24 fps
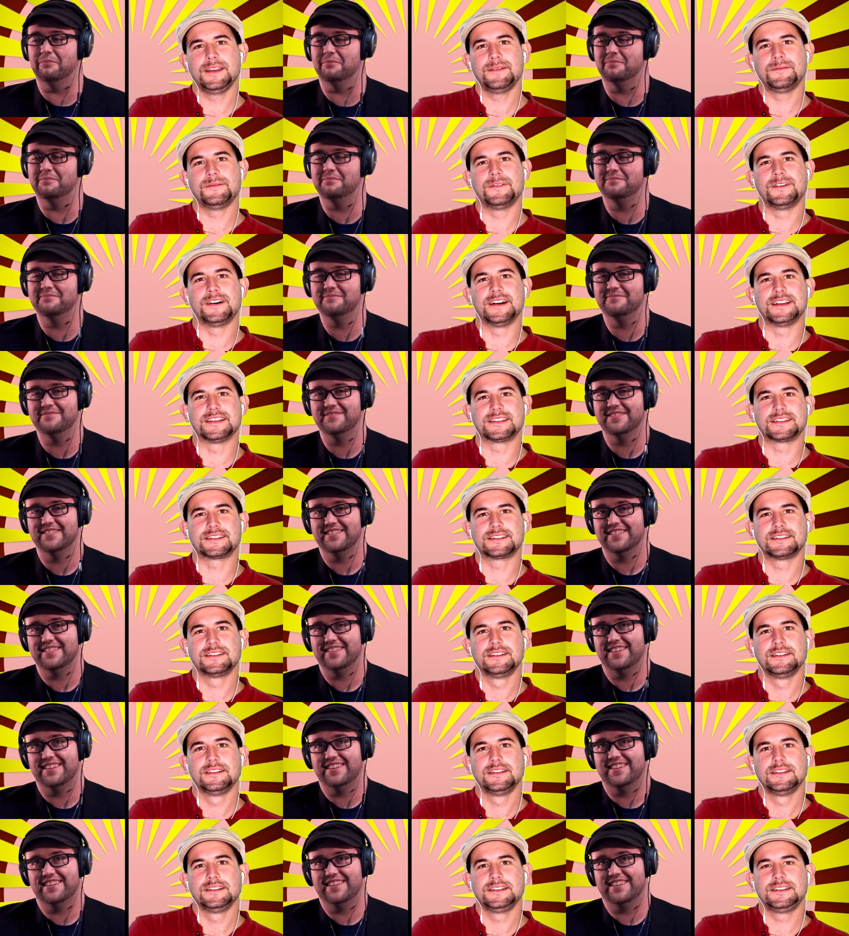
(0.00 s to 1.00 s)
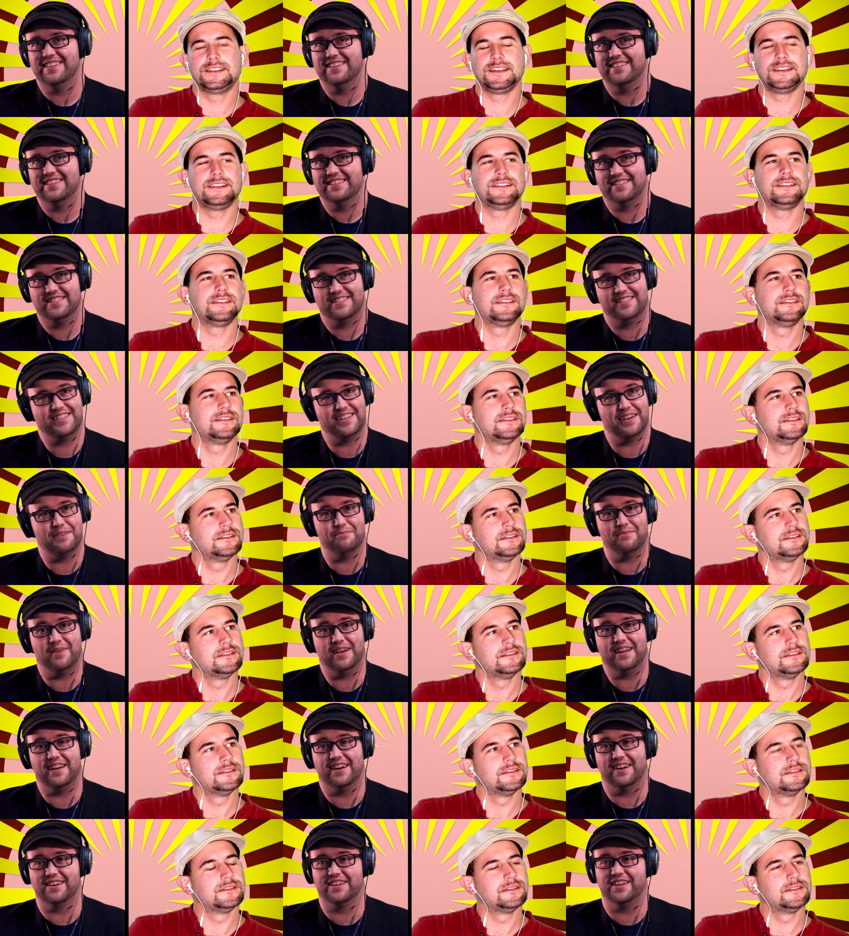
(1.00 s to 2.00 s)
Speaker 1: It was. You... Some
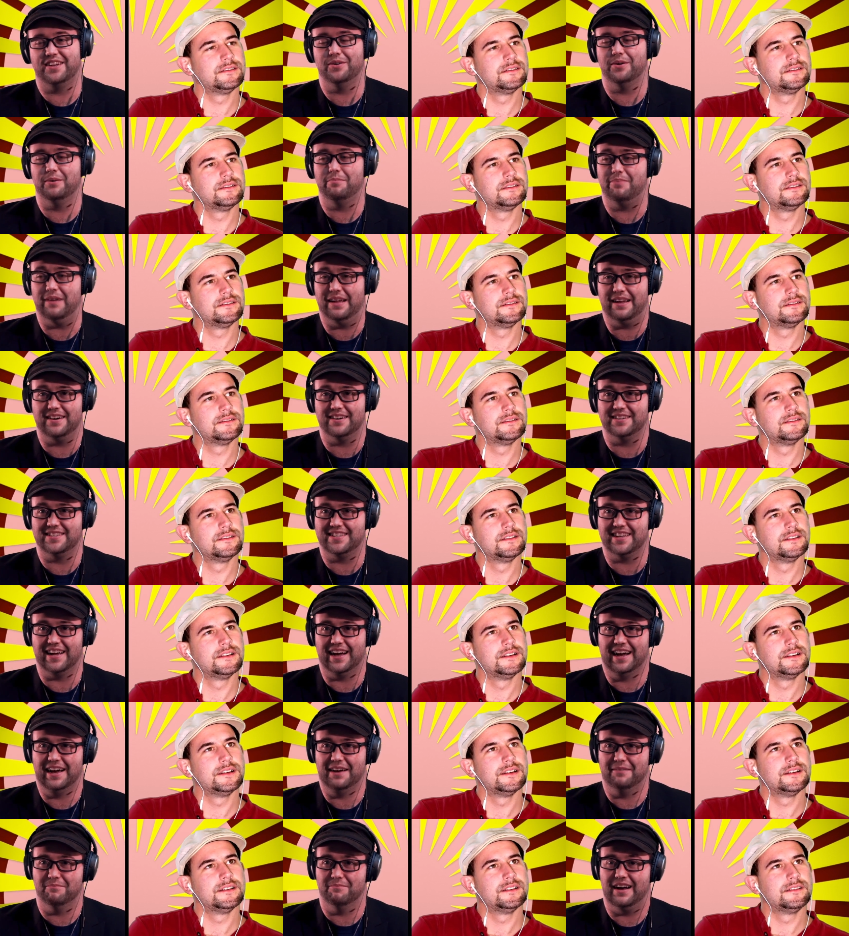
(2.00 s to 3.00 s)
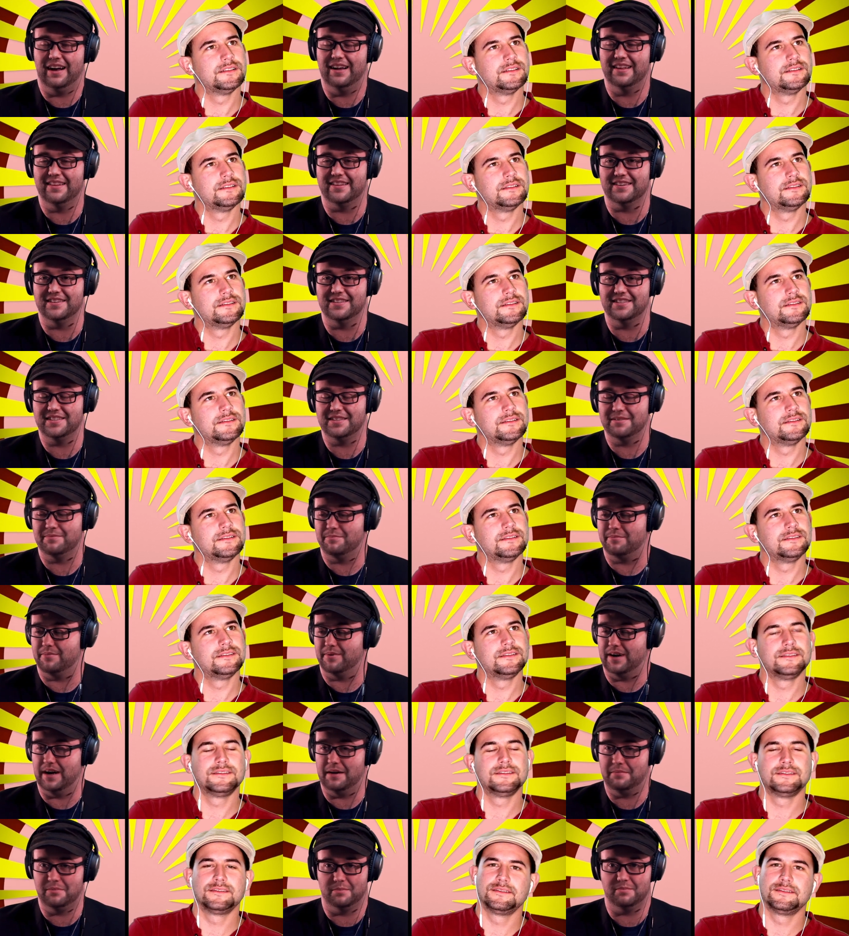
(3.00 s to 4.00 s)
Speaker 2: might argue a better time. Others,
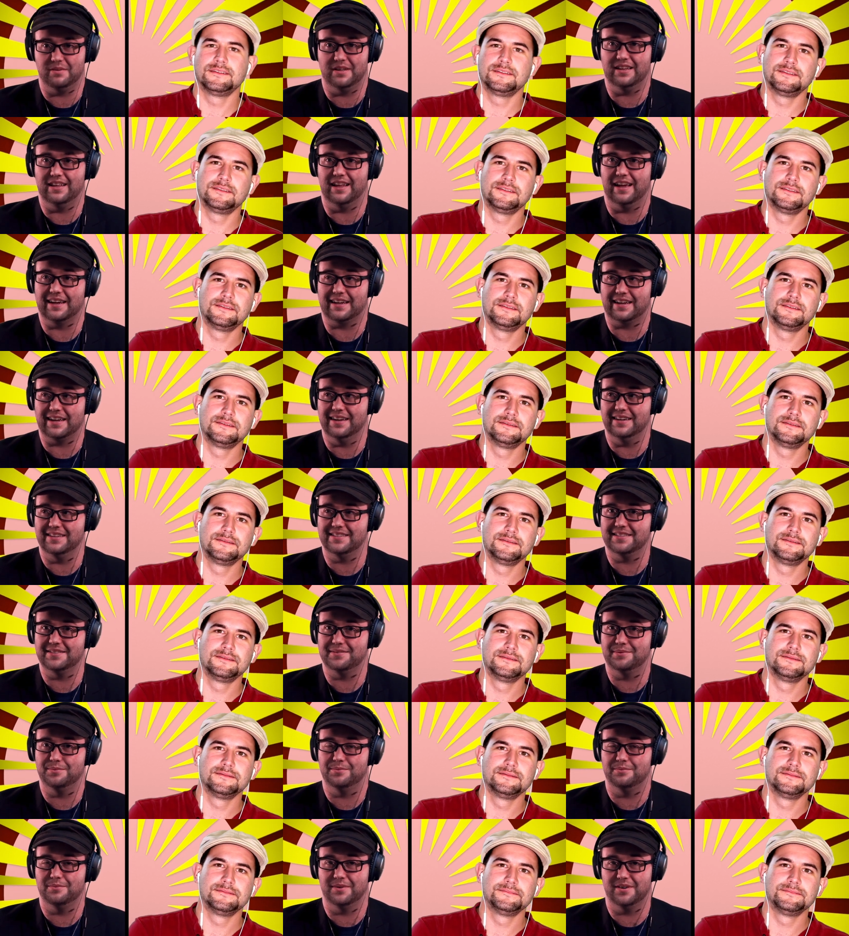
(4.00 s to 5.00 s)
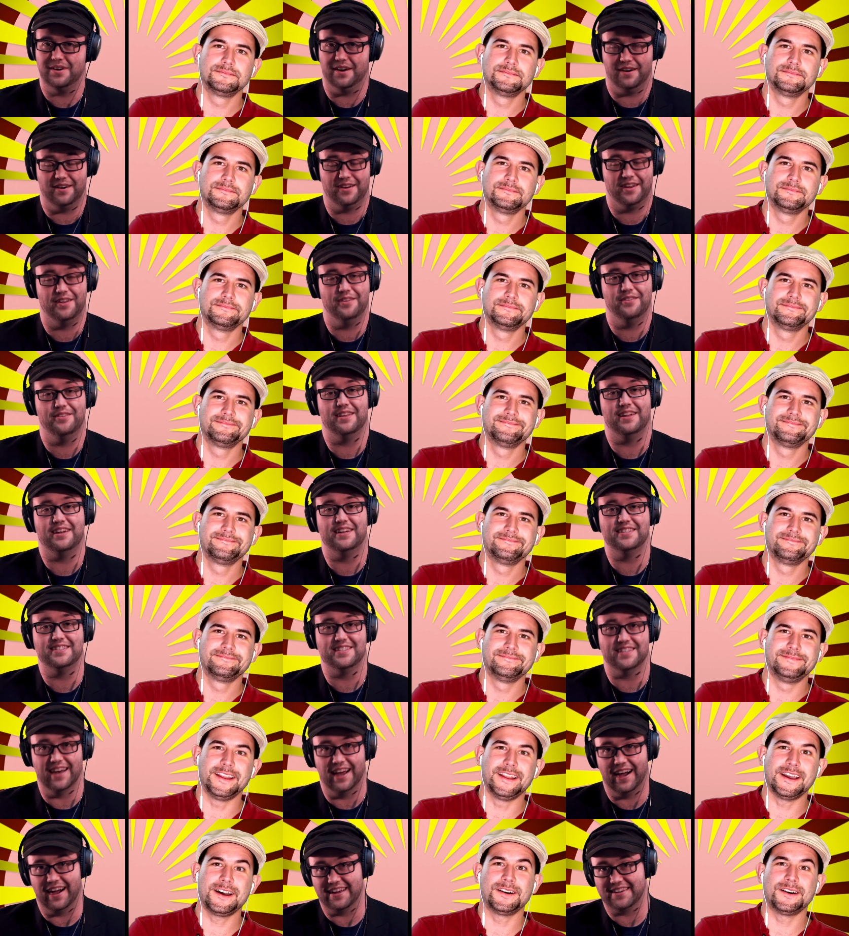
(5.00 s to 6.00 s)
probably like us, would argue that
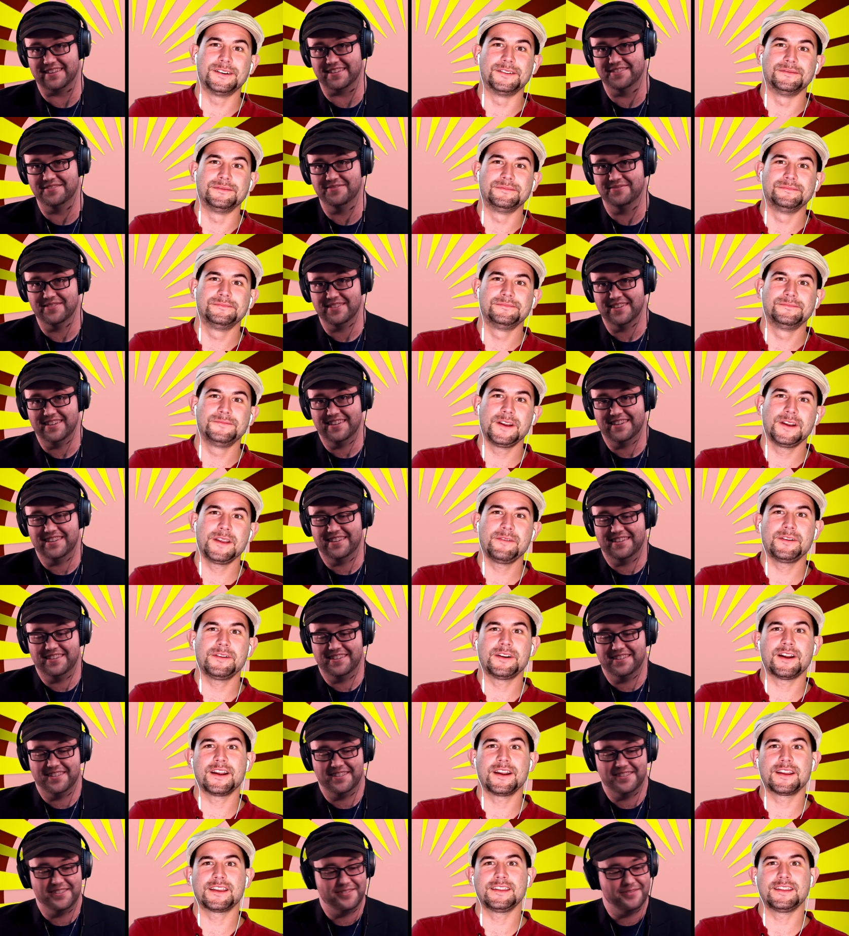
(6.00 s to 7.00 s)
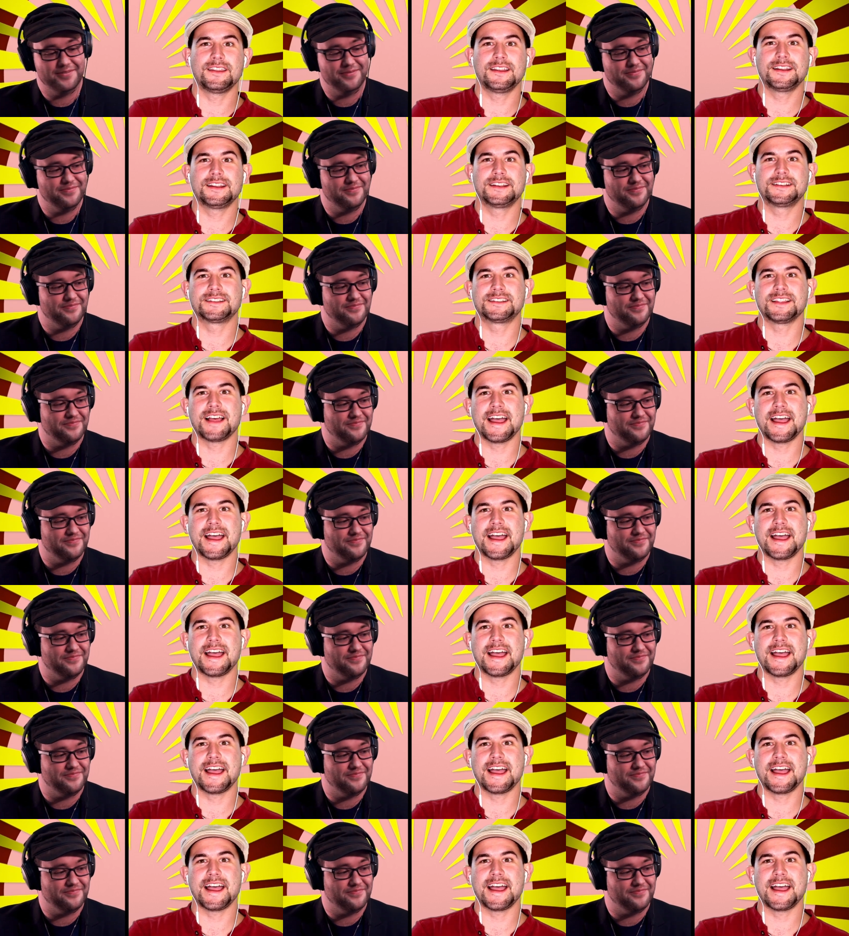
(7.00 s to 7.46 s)
it's
Speaker 1: no, not. We would argue that it's